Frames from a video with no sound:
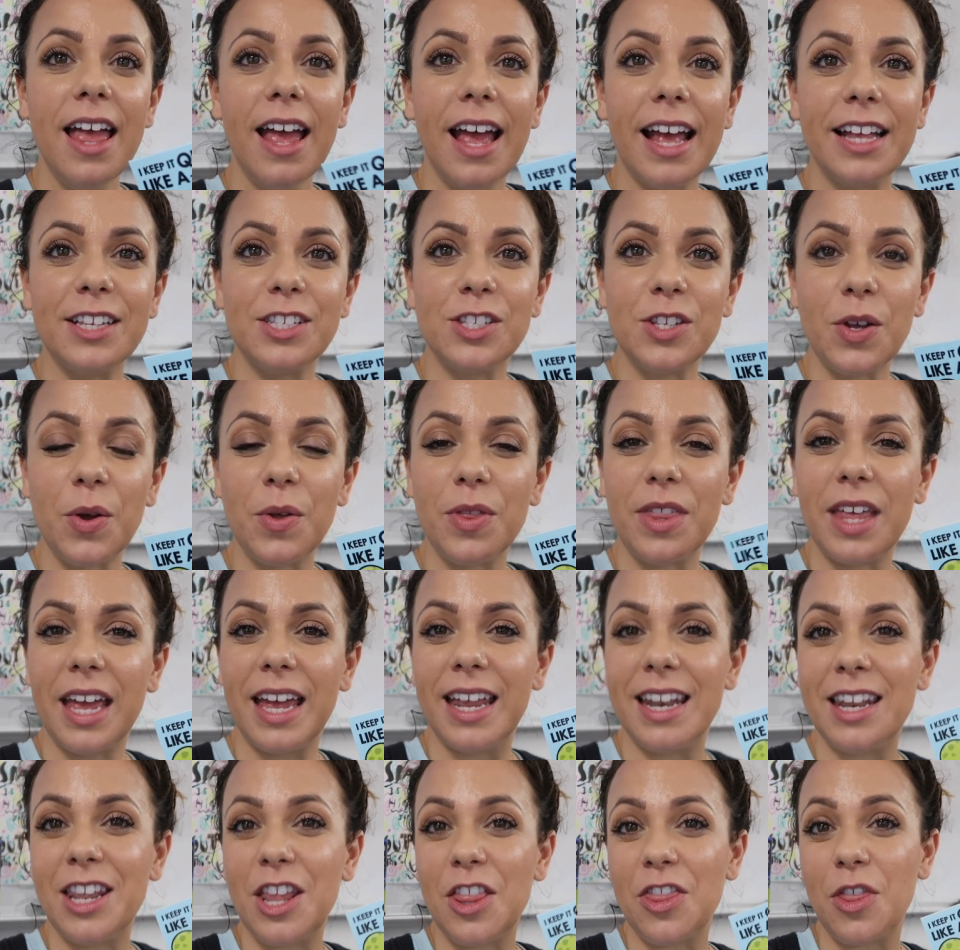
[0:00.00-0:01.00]
And so
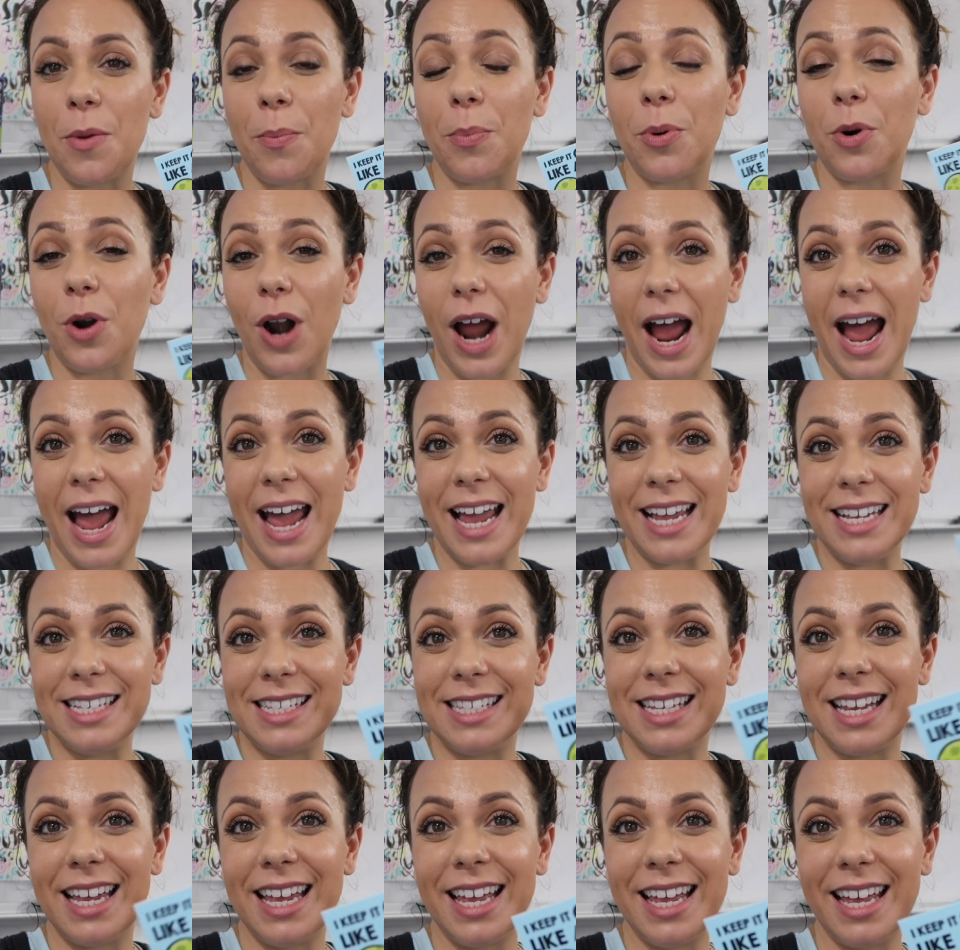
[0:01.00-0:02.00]
then the
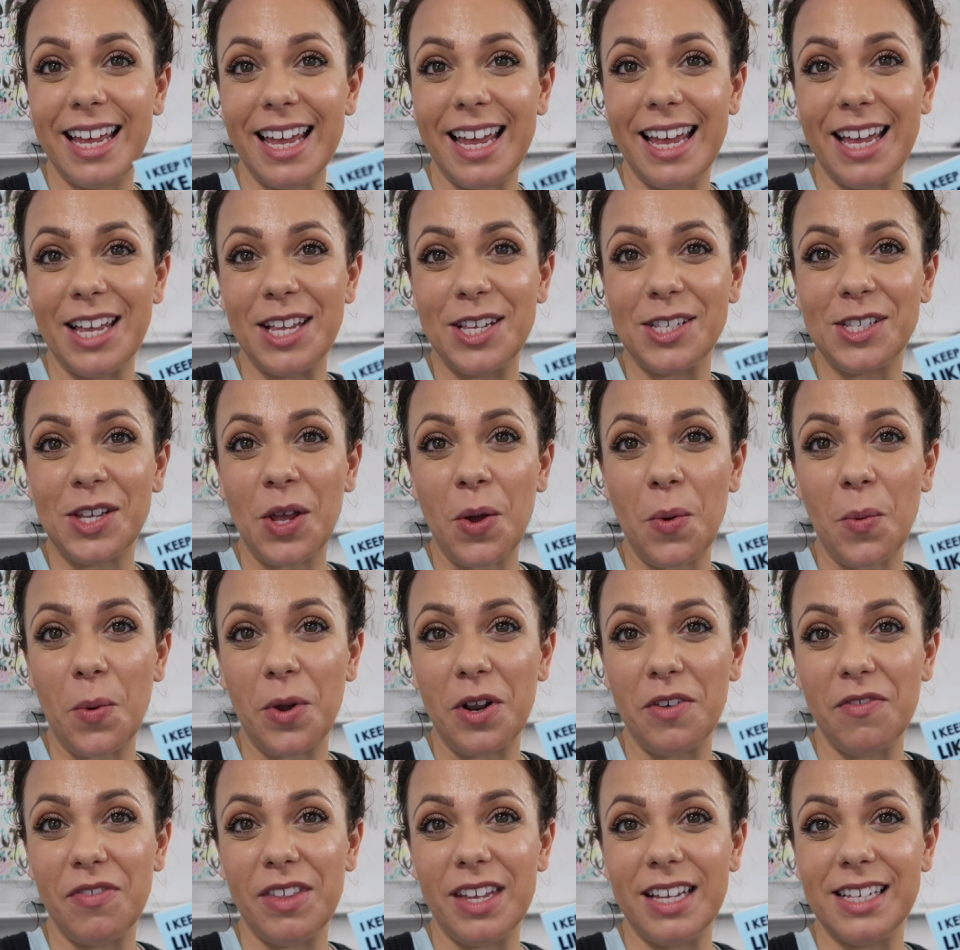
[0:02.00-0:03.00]
prize is one
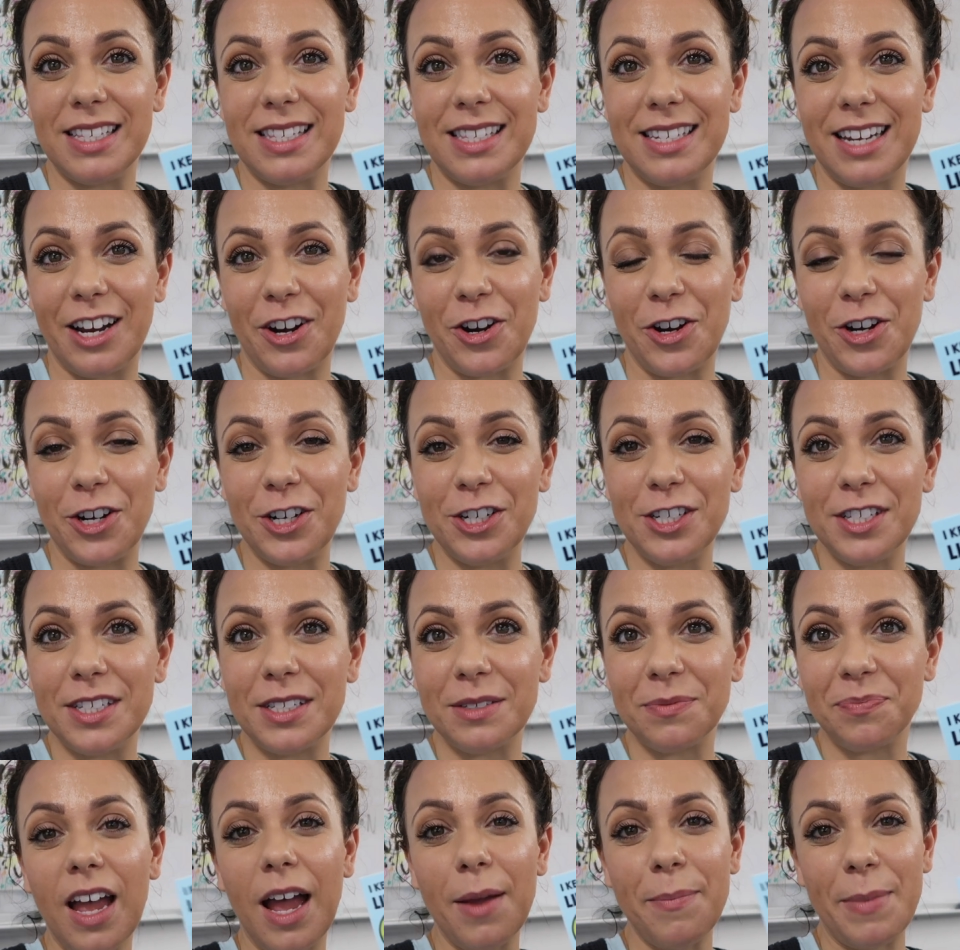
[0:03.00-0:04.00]
of these
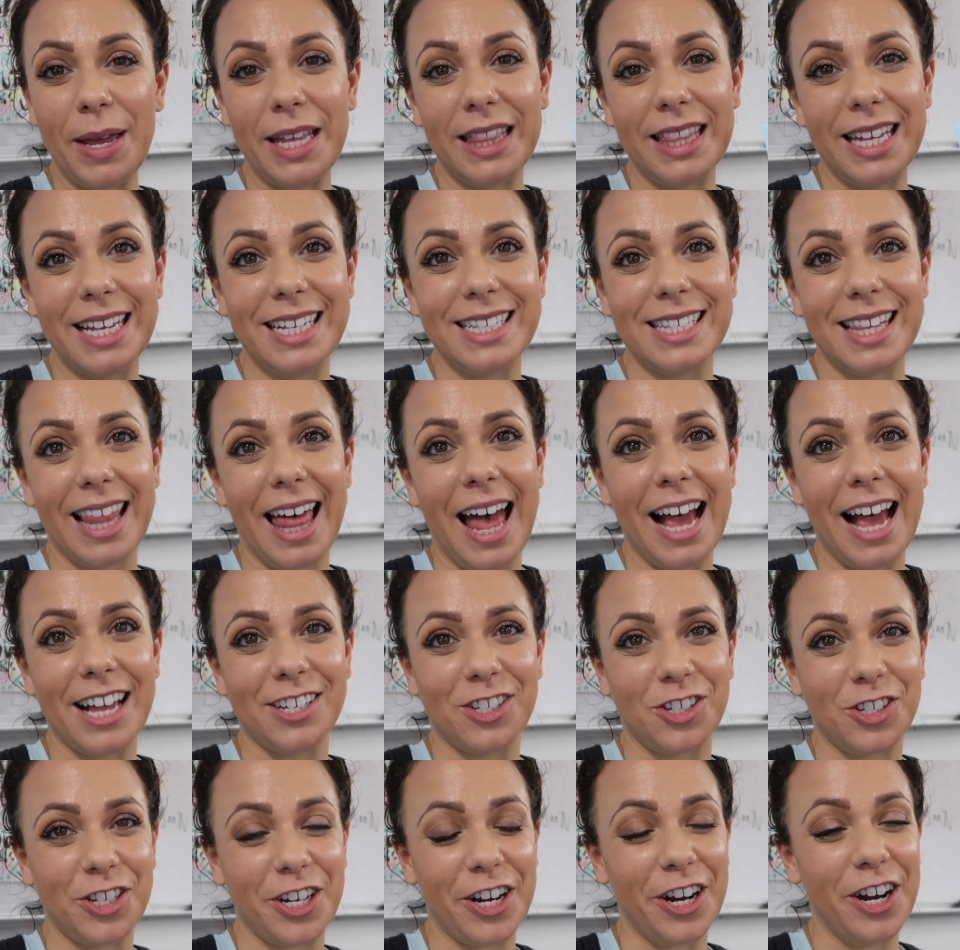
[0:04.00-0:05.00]
stickers. I made these
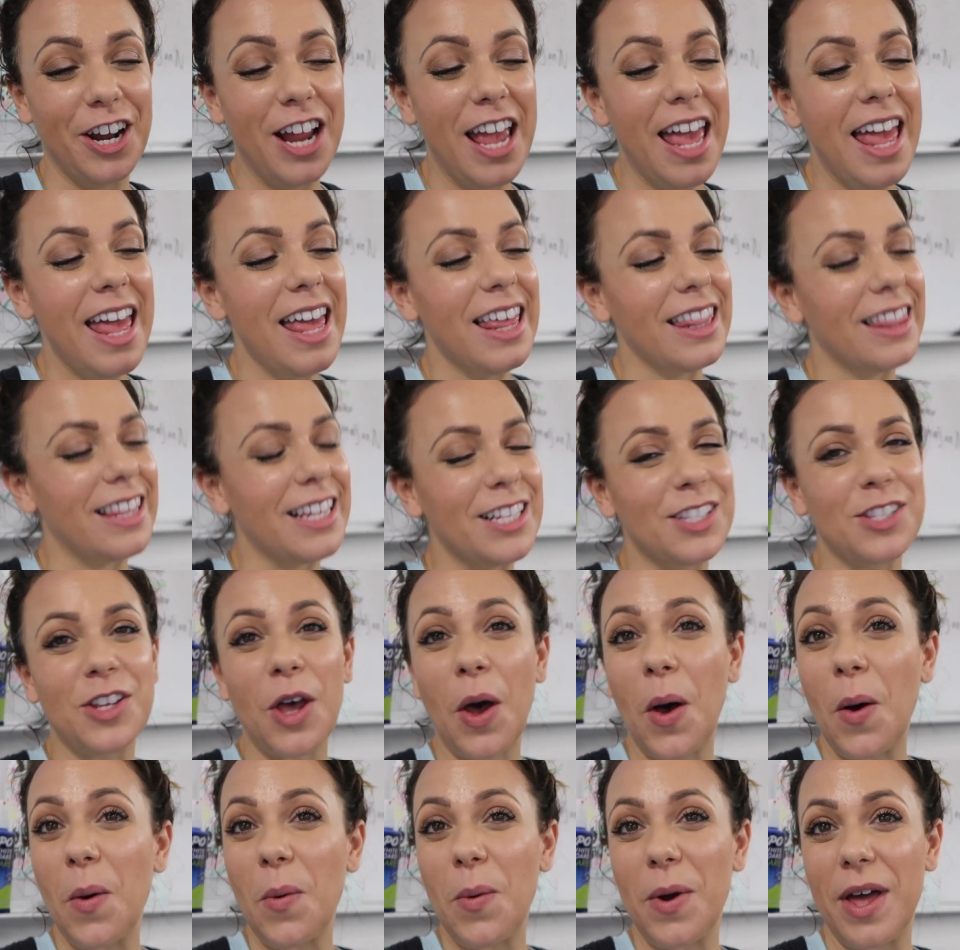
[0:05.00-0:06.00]
last year. These
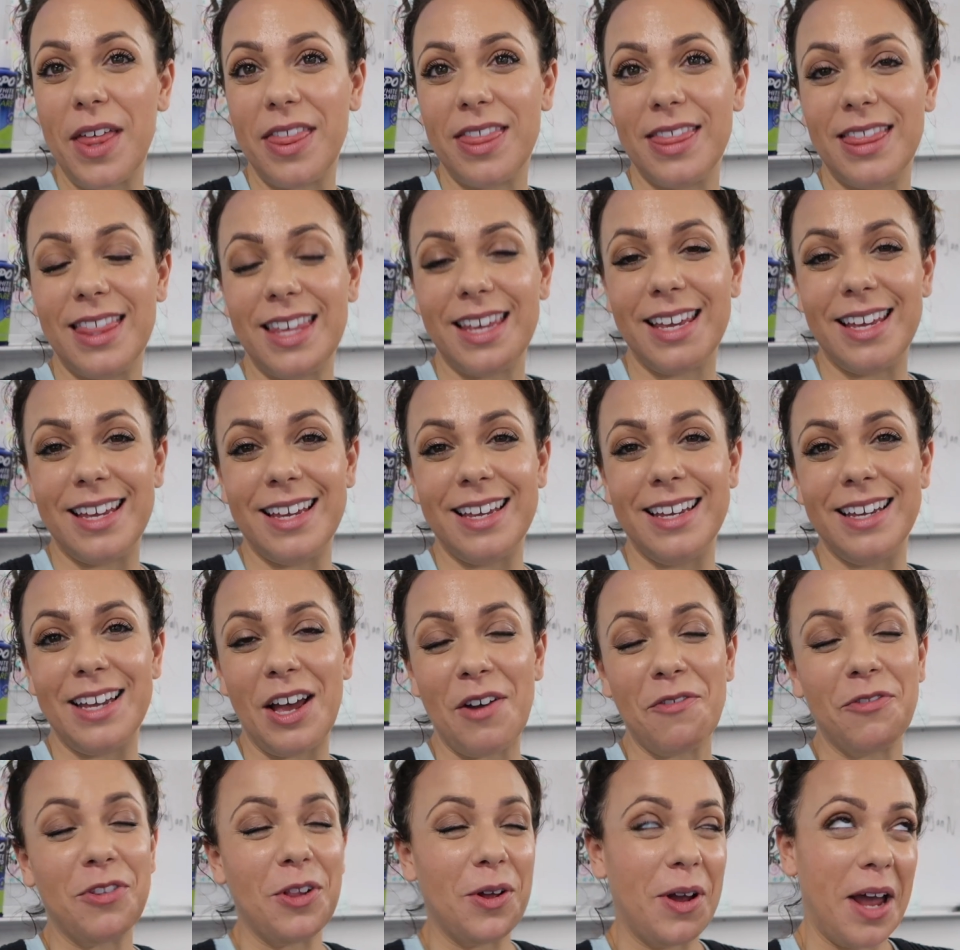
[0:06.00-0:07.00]
go with the
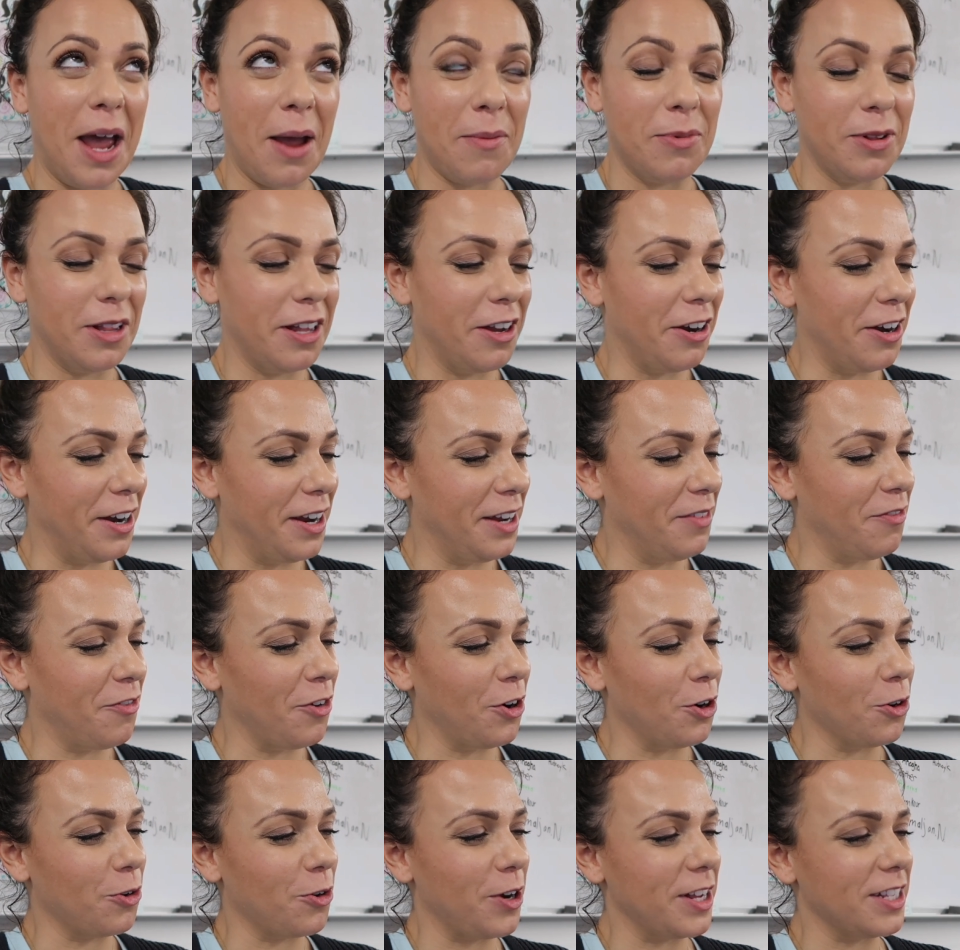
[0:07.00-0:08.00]
vocabulary
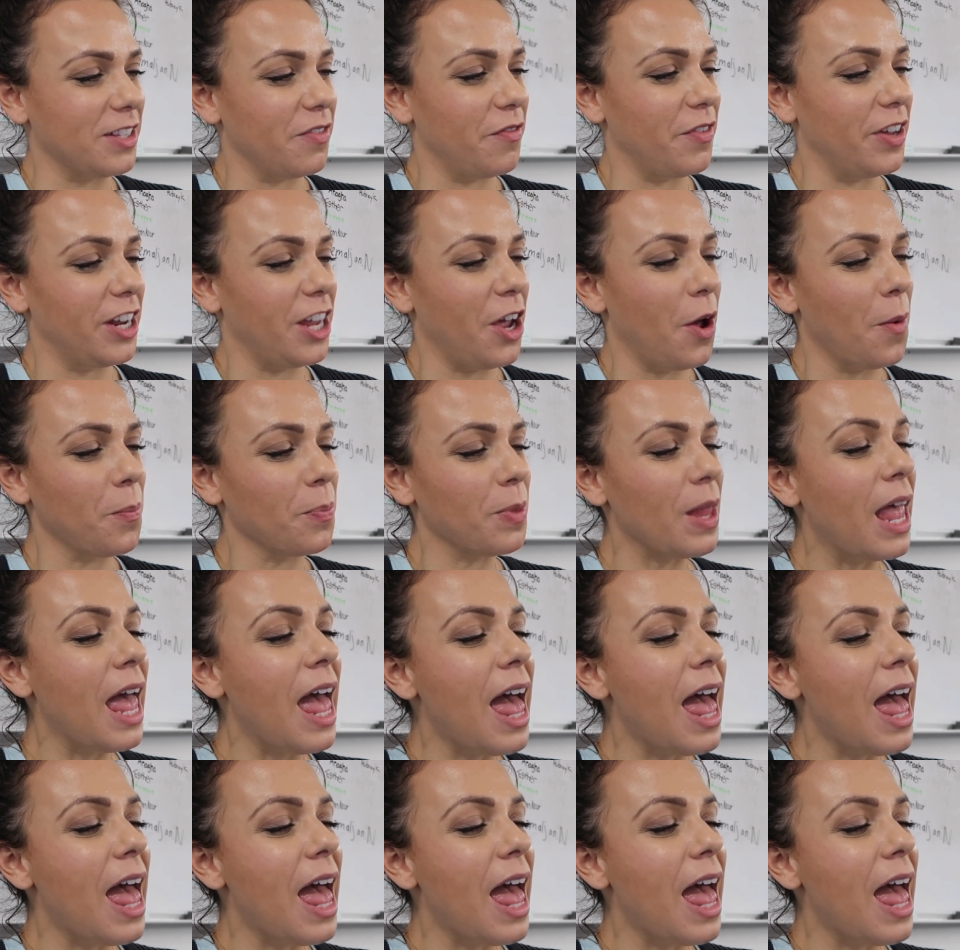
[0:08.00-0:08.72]
fertile crescent video.